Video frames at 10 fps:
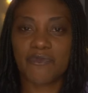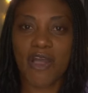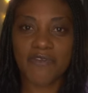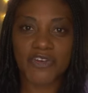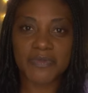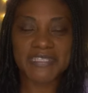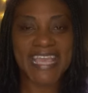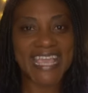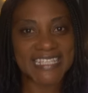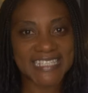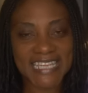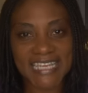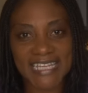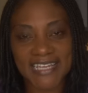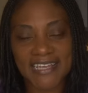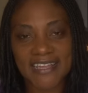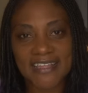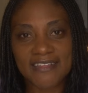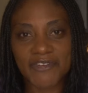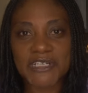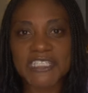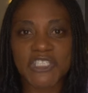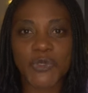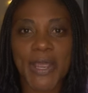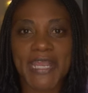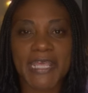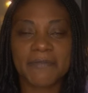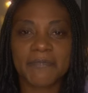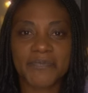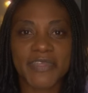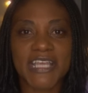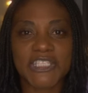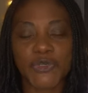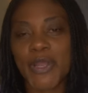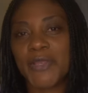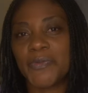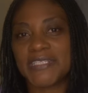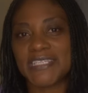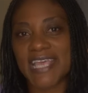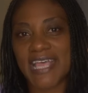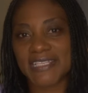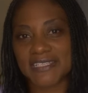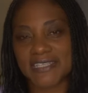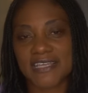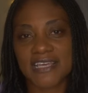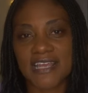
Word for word: Proverbs 18, verse 20 and 21 says,